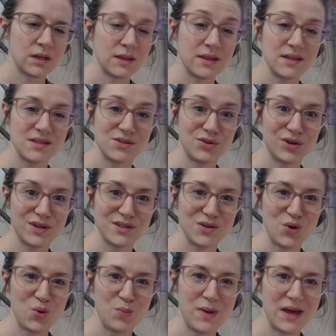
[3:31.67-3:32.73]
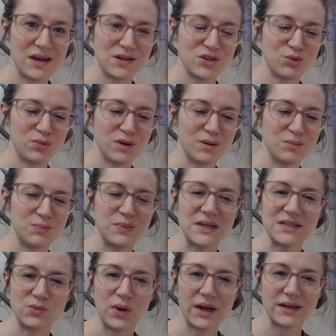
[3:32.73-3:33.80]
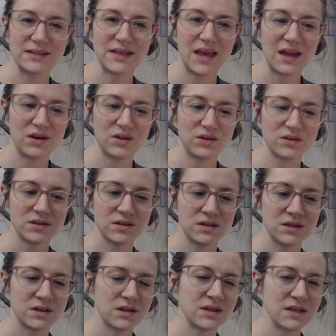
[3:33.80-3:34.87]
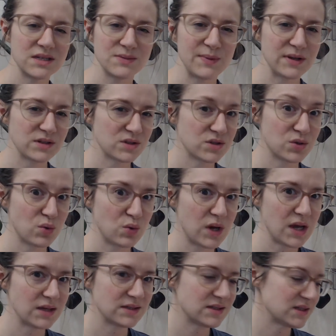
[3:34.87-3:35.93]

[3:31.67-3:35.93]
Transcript: These are also Manitoba beeswax candles. They smell so nice.